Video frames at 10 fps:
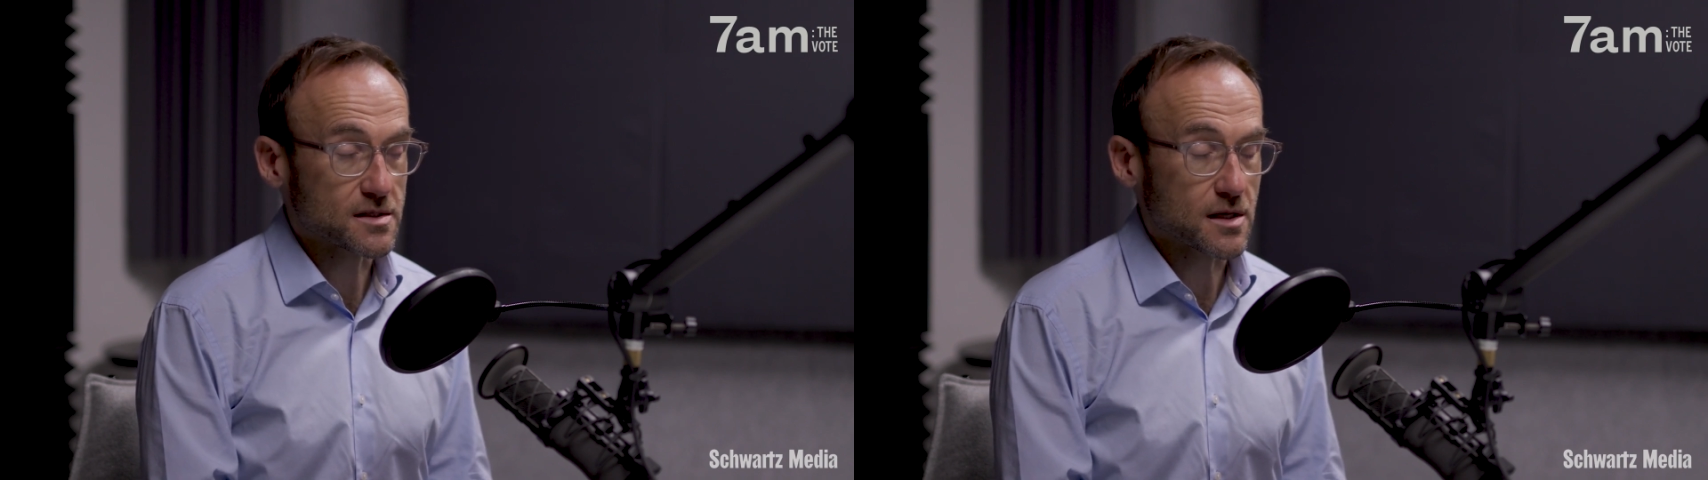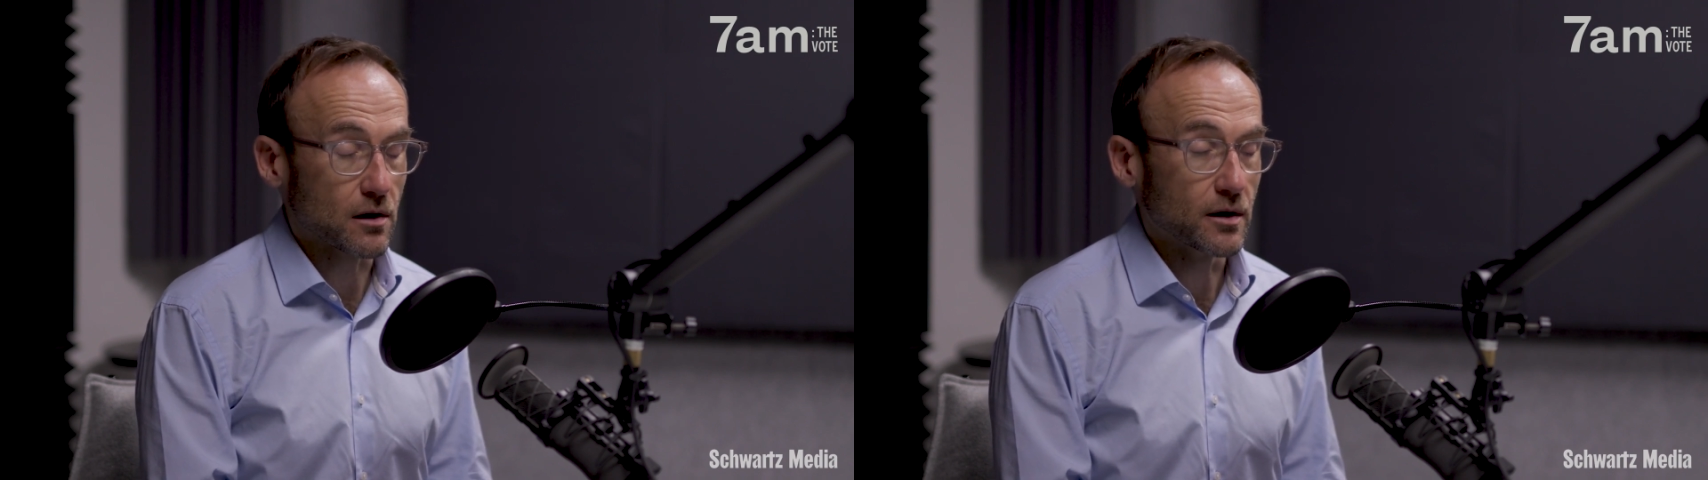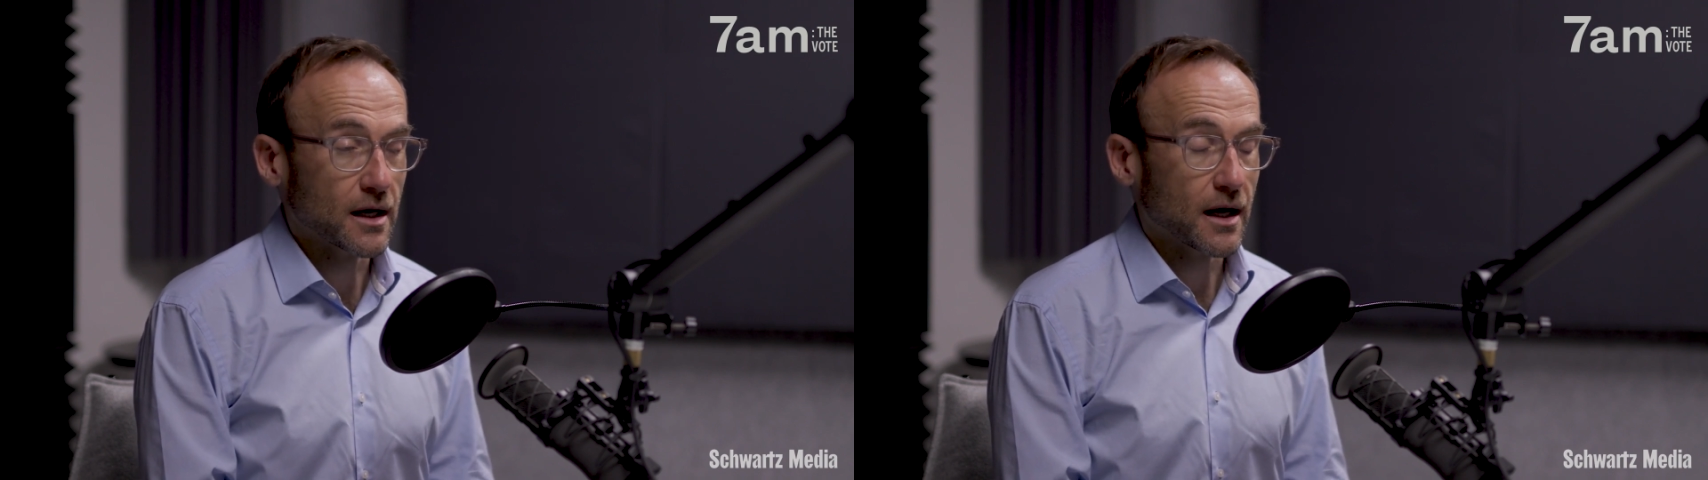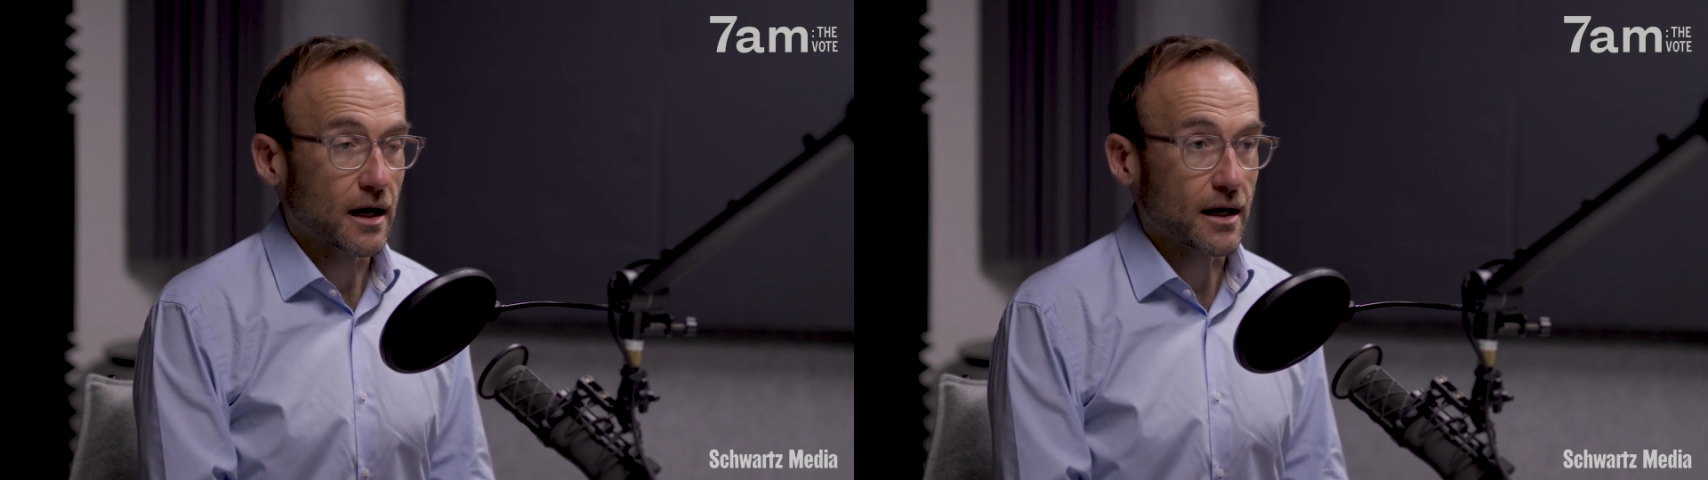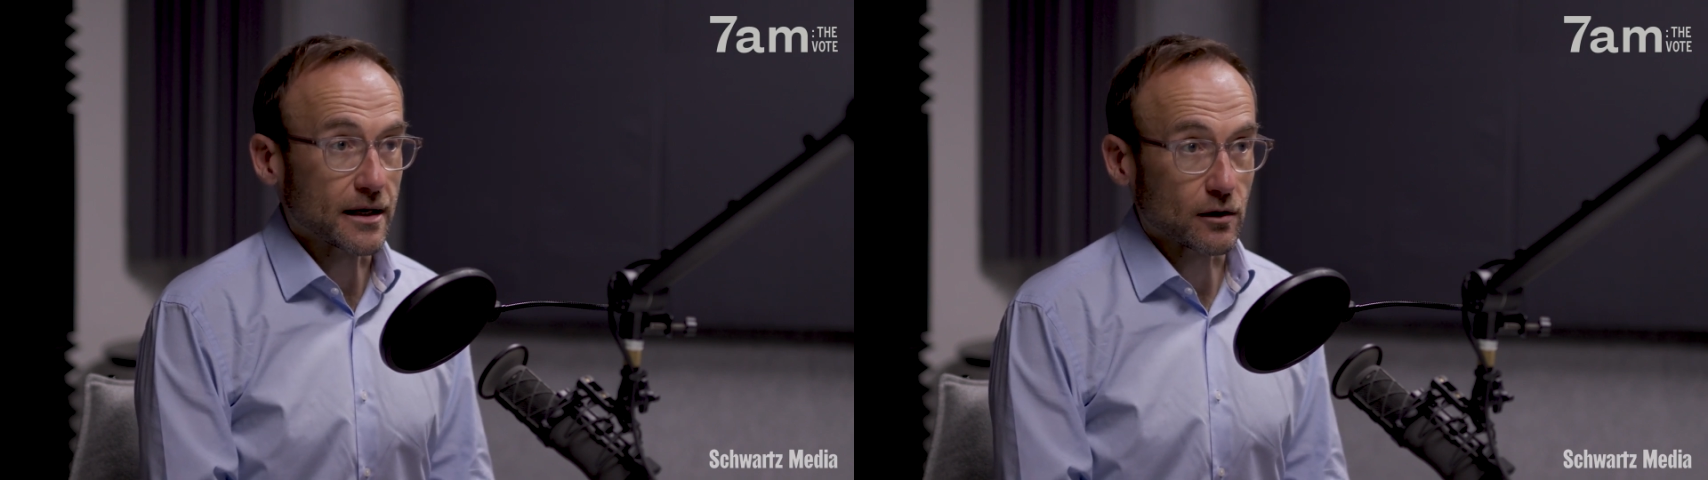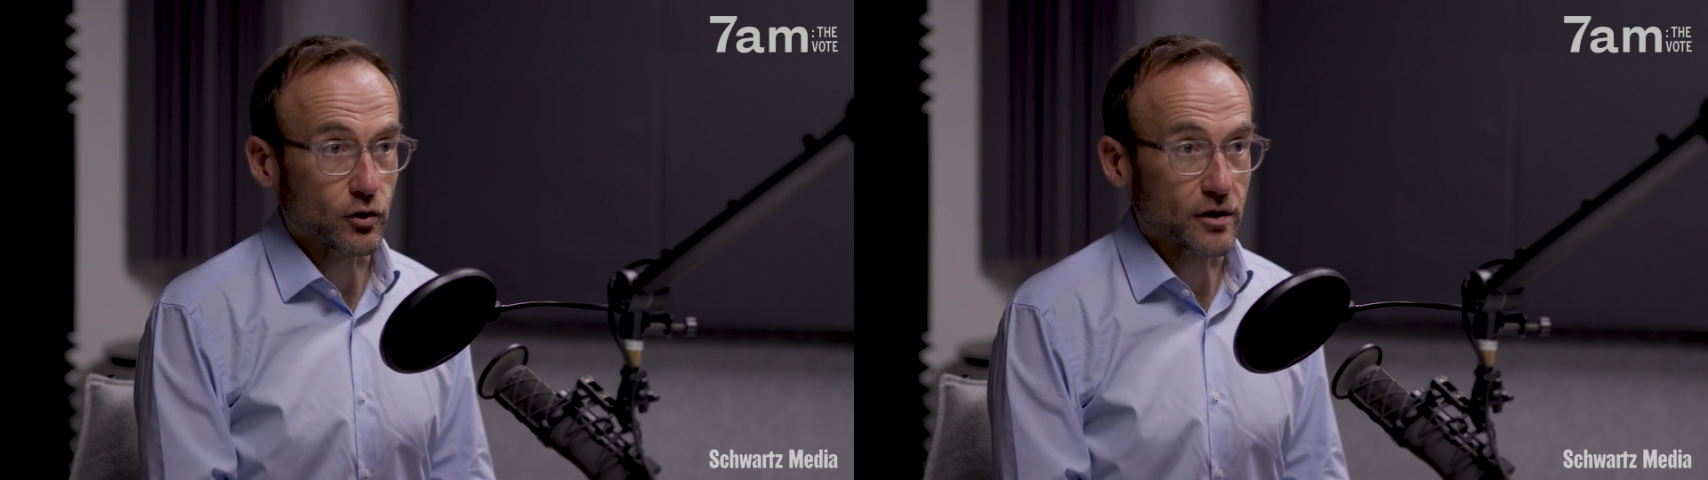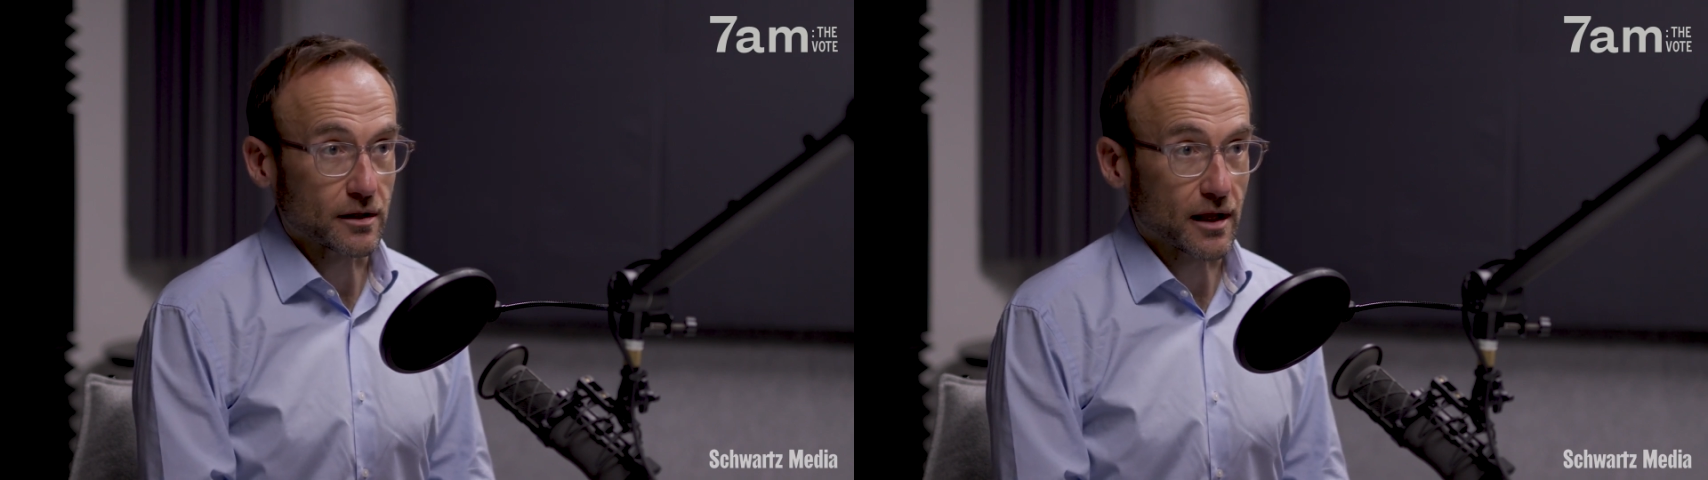So including